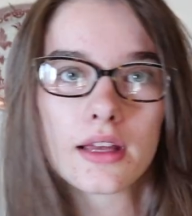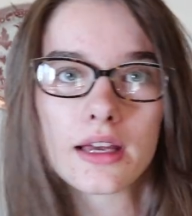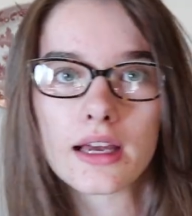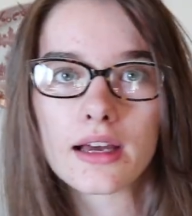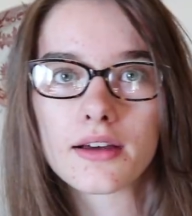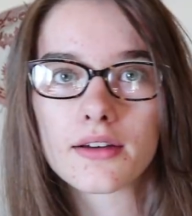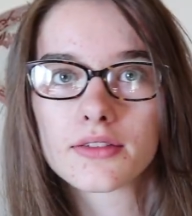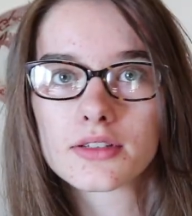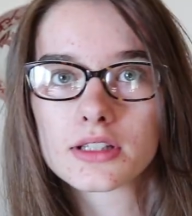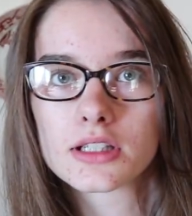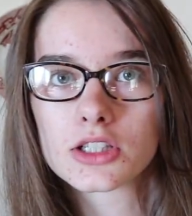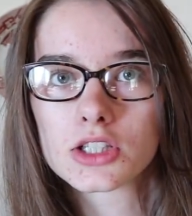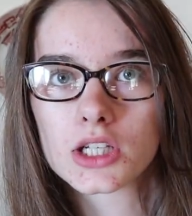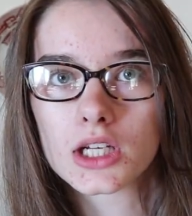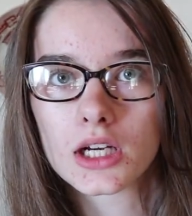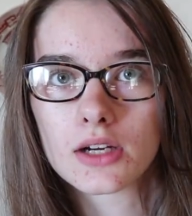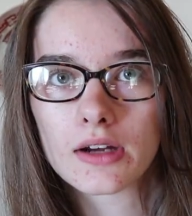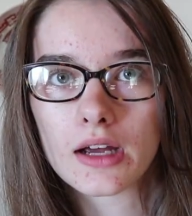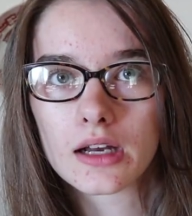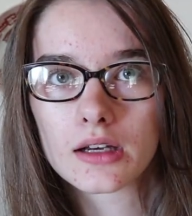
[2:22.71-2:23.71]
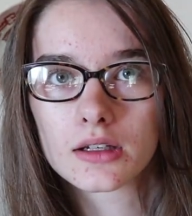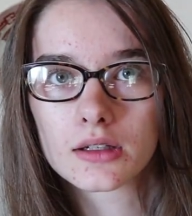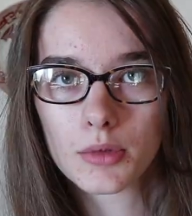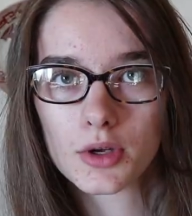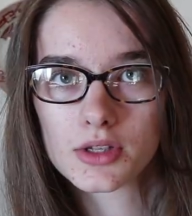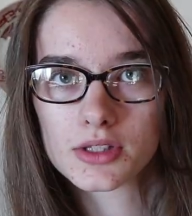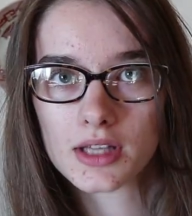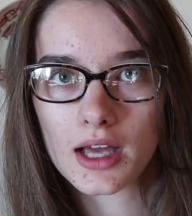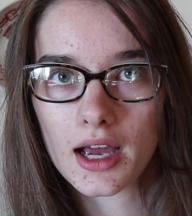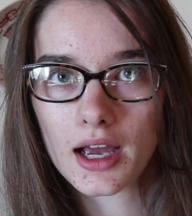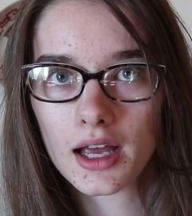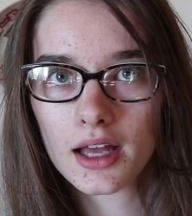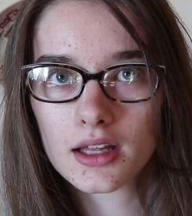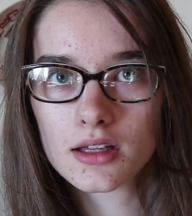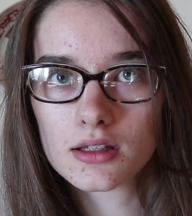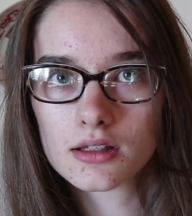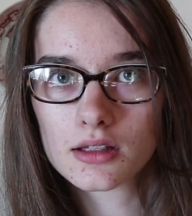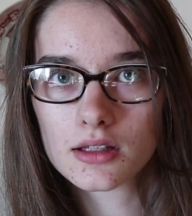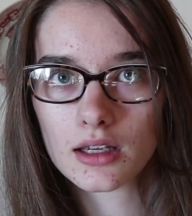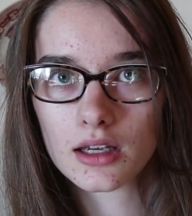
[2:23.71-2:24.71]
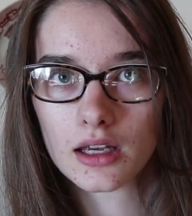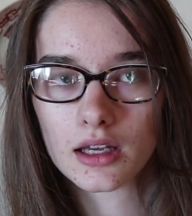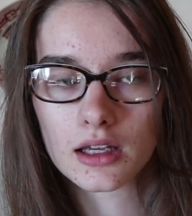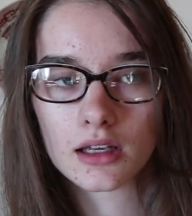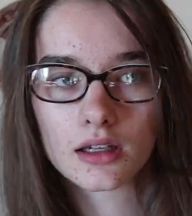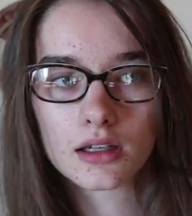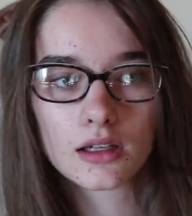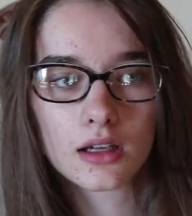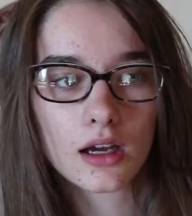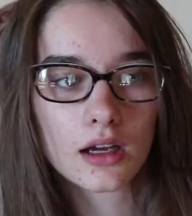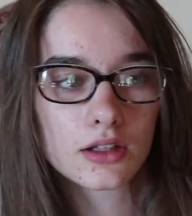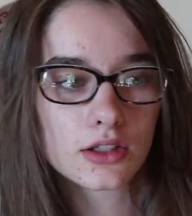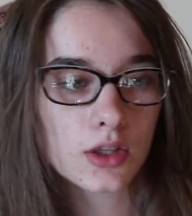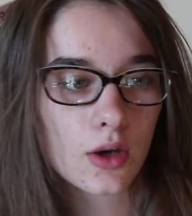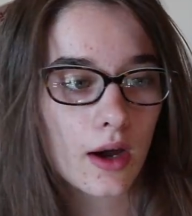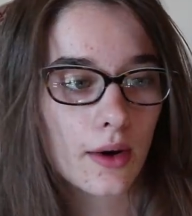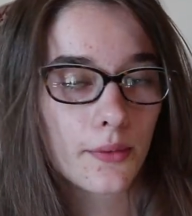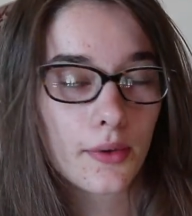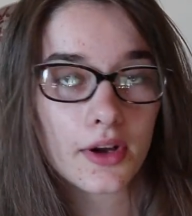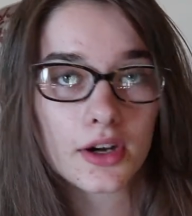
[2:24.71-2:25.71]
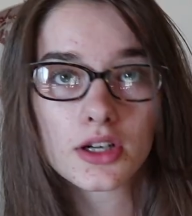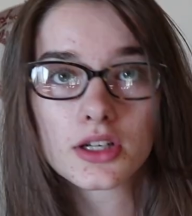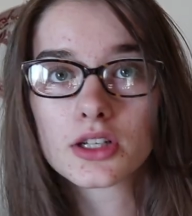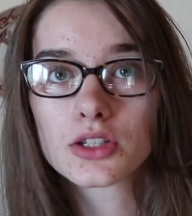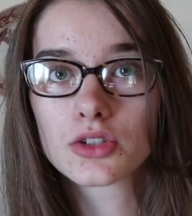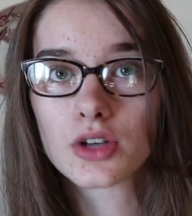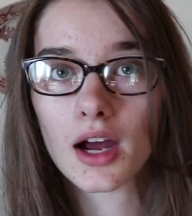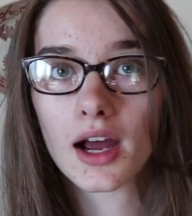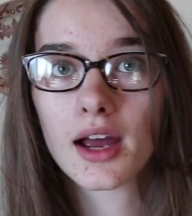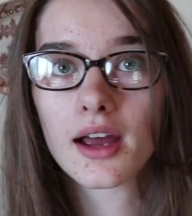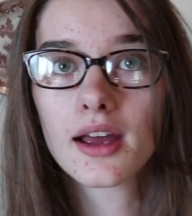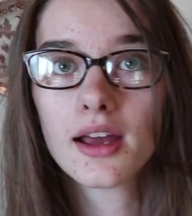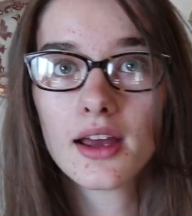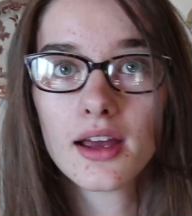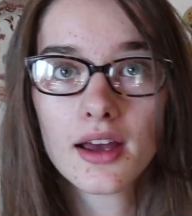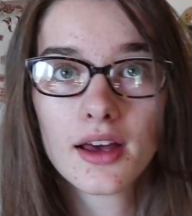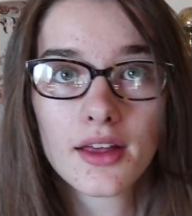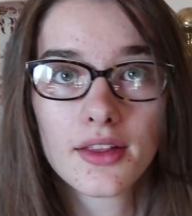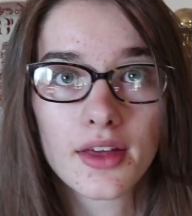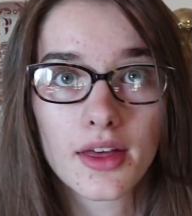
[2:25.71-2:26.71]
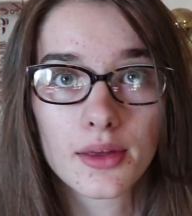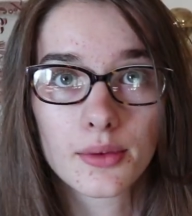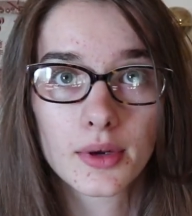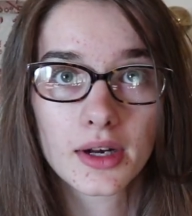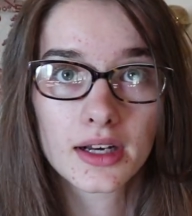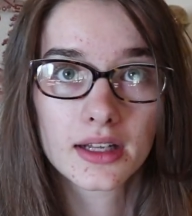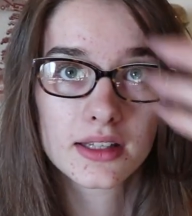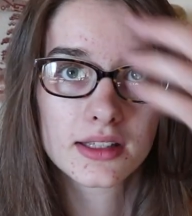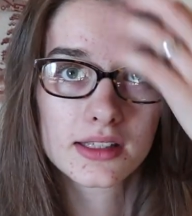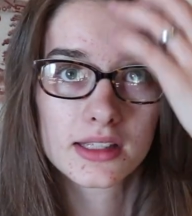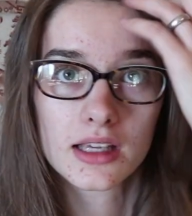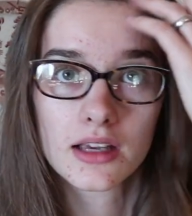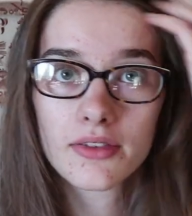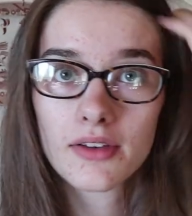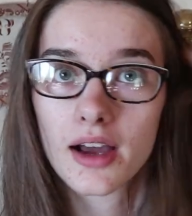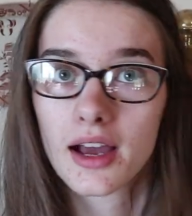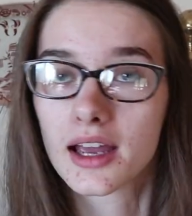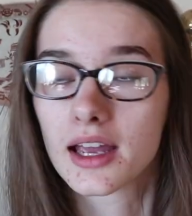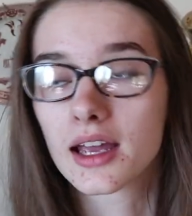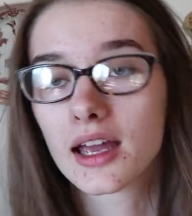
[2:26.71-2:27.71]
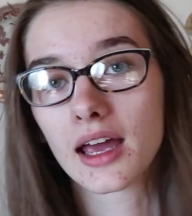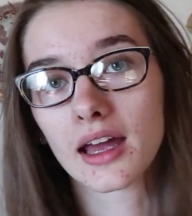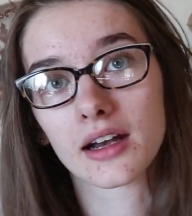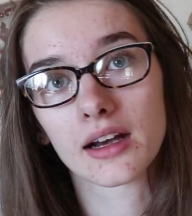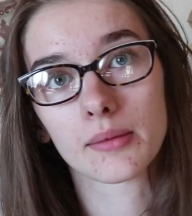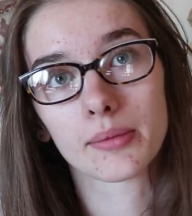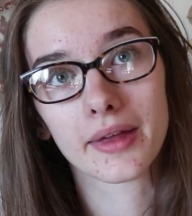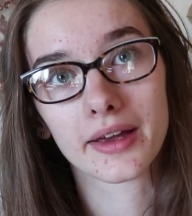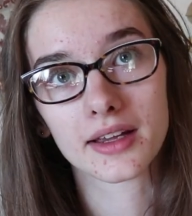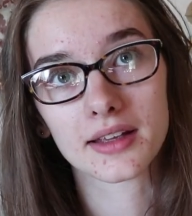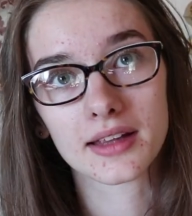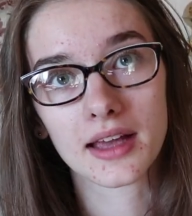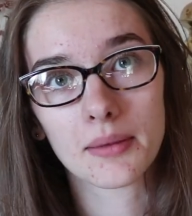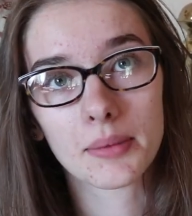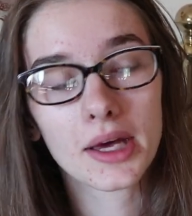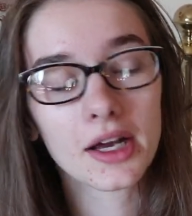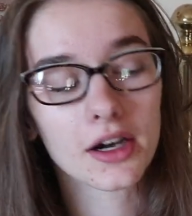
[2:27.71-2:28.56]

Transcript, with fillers: they have cinching around both sides and so I wanted to try the other one and see if I ended up liking that